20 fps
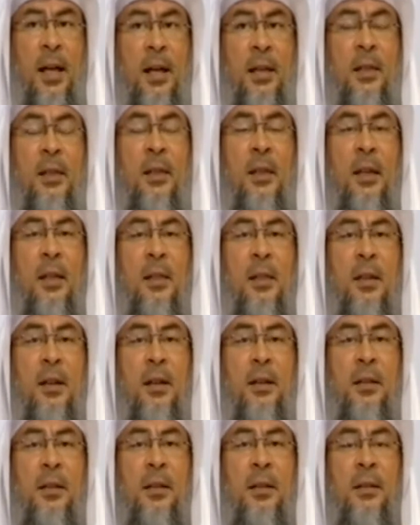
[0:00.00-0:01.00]
and
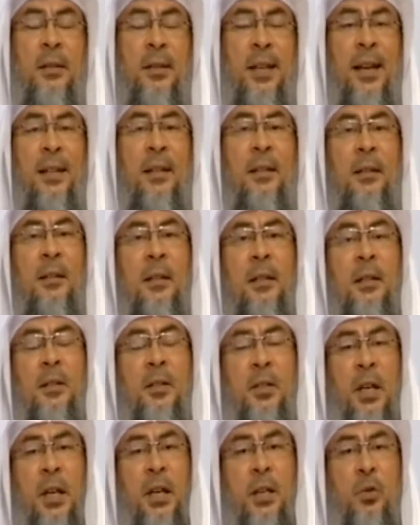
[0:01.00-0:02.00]
their
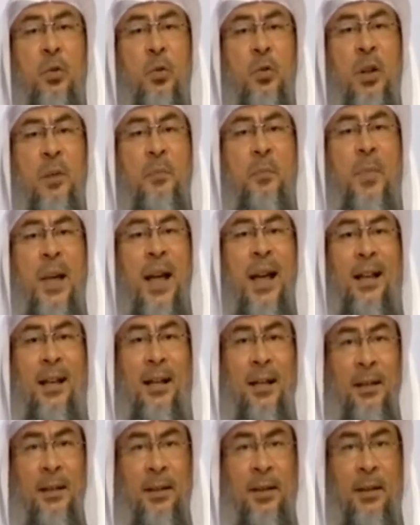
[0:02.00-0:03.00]
tendency to
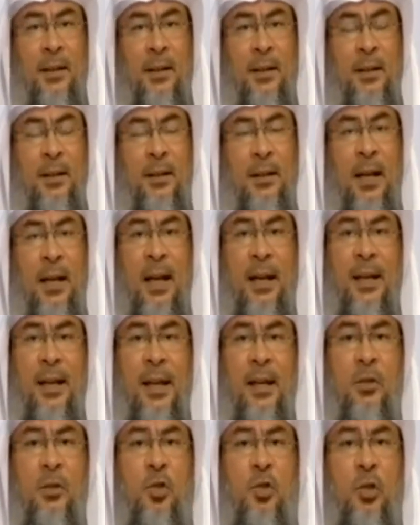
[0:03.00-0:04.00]
rebel
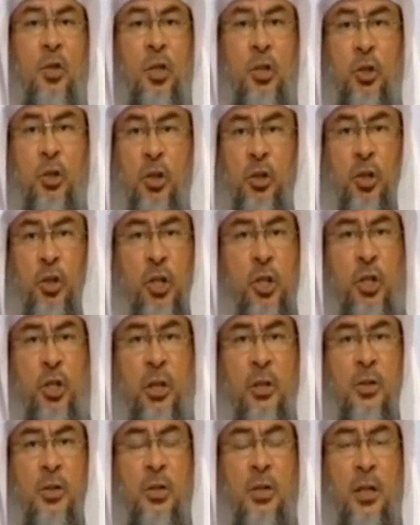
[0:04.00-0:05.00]
against the
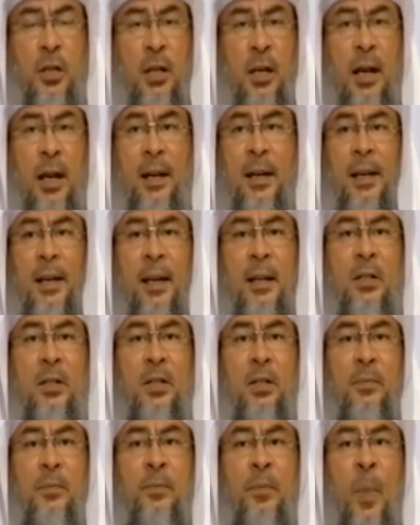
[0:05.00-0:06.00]
traditions,
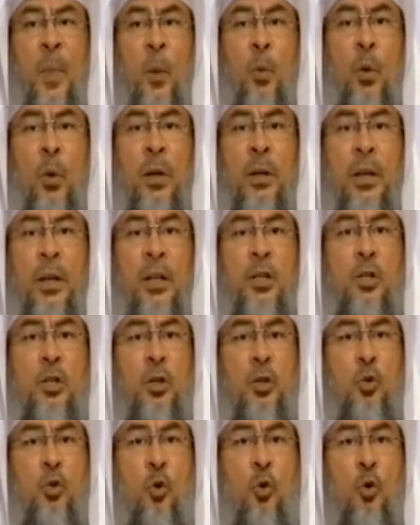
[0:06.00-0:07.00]
against what
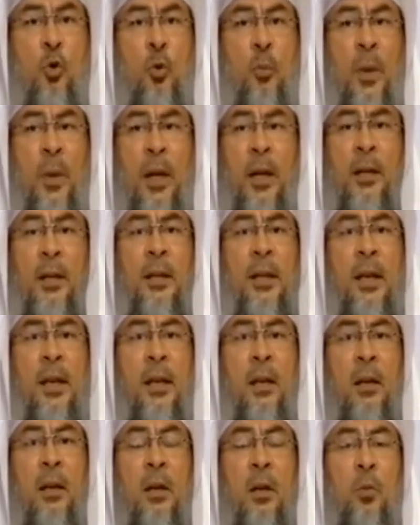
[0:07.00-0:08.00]
is the norm. And
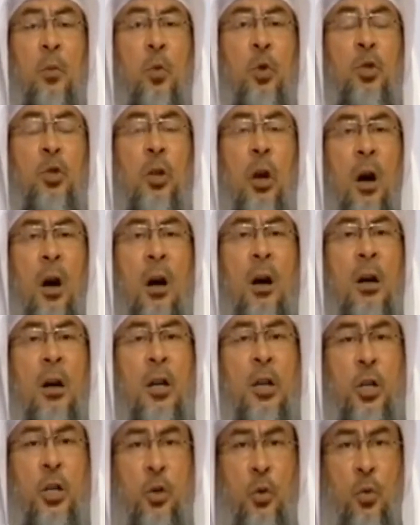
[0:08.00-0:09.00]
they would
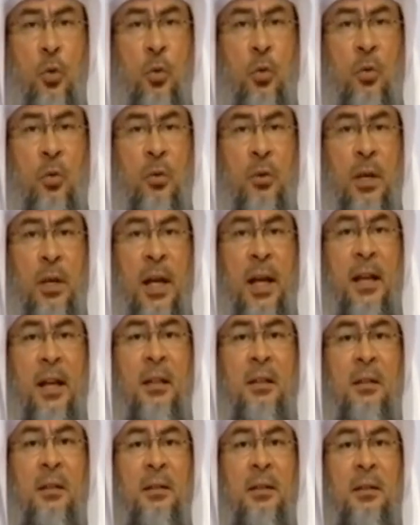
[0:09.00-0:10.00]
argue
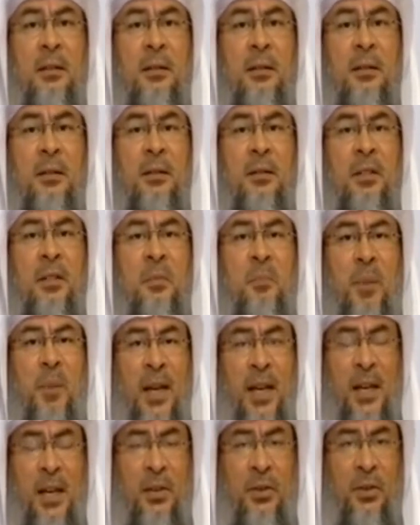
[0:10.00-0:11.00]
and
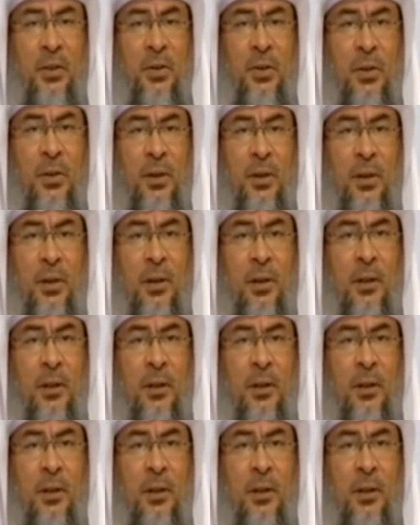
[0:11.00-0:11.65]
debate